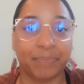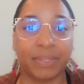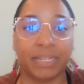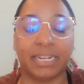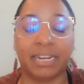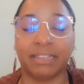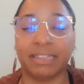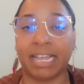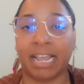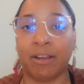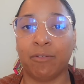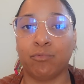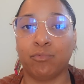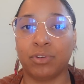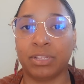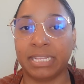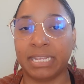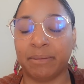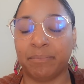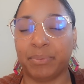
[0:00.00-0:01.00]
Now that
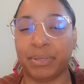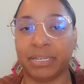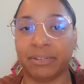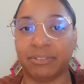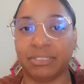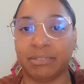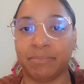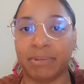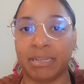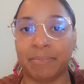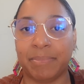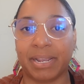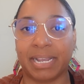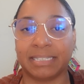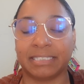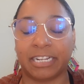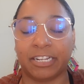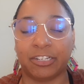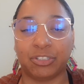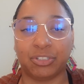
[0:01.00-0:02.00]
really appealed to me
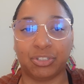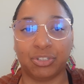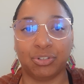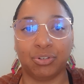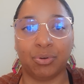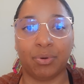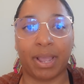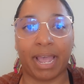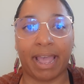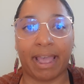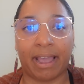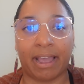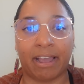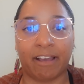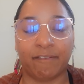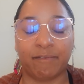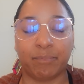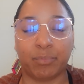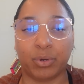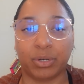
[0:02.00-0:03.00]
because I do
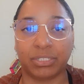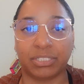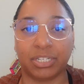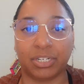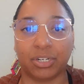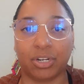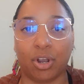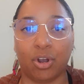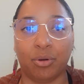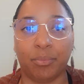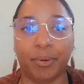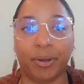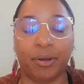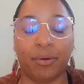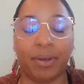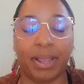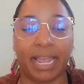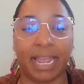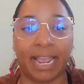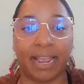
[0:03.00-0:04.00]
have books in
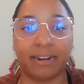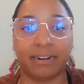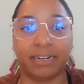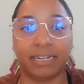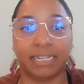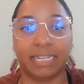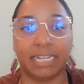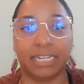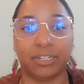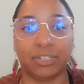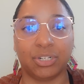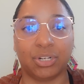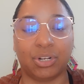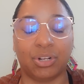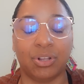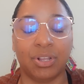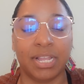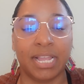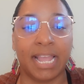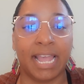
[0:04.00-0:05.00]
Kobo and on
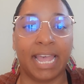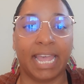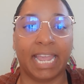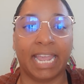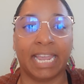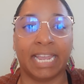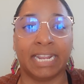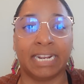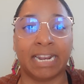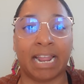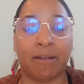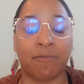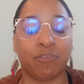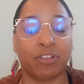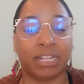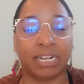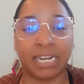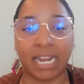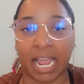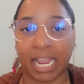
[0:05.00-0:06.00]
Kindle, and I'm
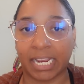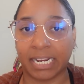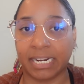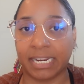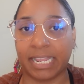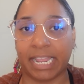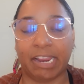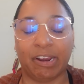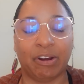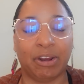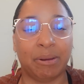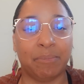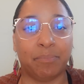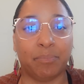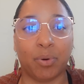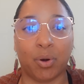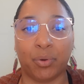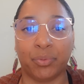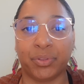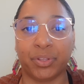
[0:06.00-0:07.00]
really not going to carry
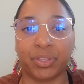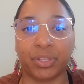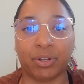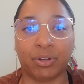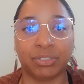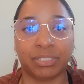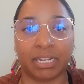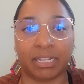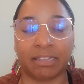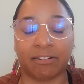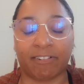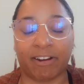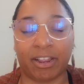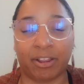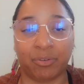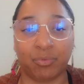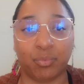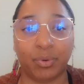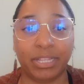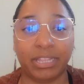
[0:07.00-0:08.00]
both of those
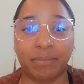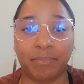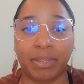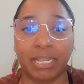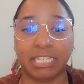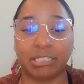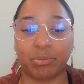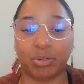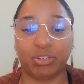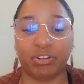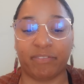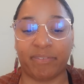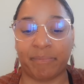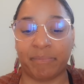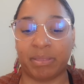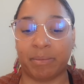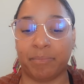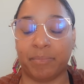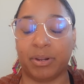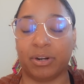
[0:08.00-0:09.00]
around with me, especially if I'm
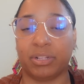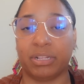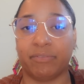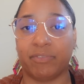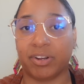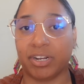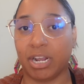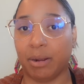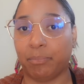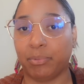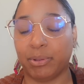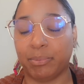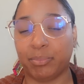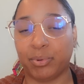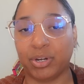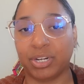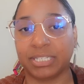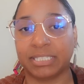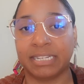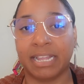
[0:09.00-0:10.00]
in the middle of a couple of
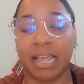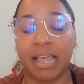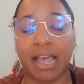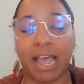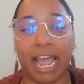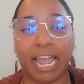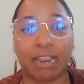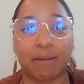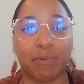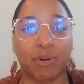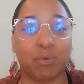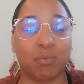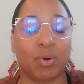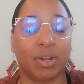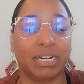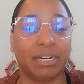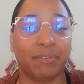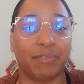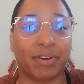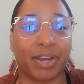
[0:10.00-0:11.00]
books. I can bring
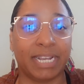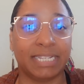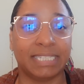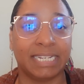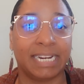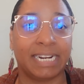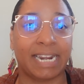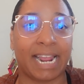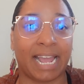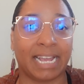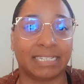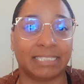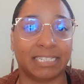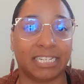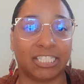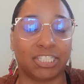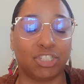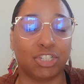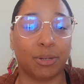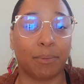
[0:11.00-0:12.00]
one device and get
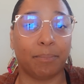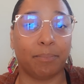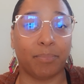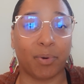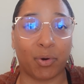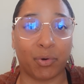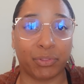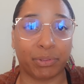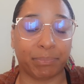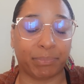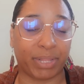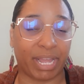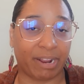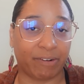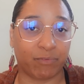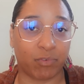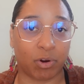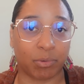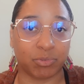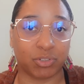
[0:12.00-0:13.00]
access to both
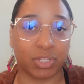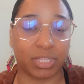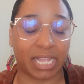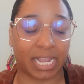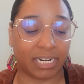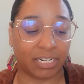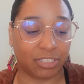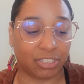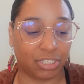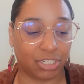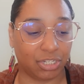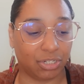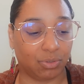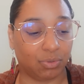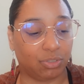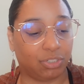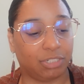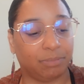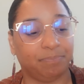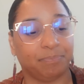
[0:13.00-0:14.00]
platforms, so that is
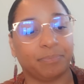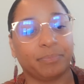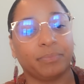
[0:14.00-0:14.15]
huge.